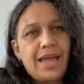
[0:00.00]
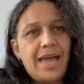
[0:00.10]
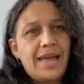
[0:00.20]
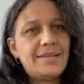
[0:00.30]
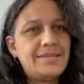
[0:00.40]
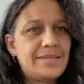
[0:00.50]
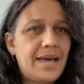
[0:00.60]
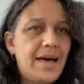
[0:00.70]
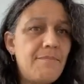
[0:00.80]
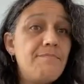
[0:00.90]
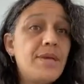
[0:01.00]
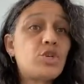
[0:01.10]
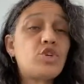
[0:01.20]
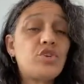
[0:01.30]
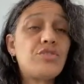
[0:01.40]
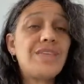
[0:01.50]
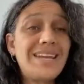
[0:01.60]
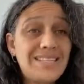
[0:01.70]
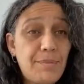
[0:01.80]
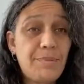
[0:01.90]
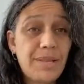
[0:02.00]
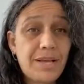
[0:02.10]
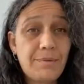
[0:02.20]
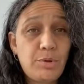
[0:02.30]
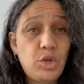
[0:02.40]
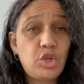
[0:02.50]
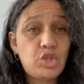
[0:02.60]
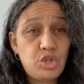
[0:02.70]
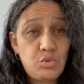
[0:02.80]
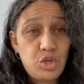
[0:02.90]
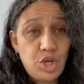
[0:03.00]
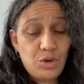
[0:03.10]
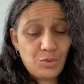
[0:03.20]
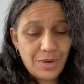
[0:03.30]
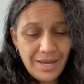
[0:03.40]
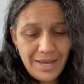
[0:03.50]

and make sure that it's applicable to you.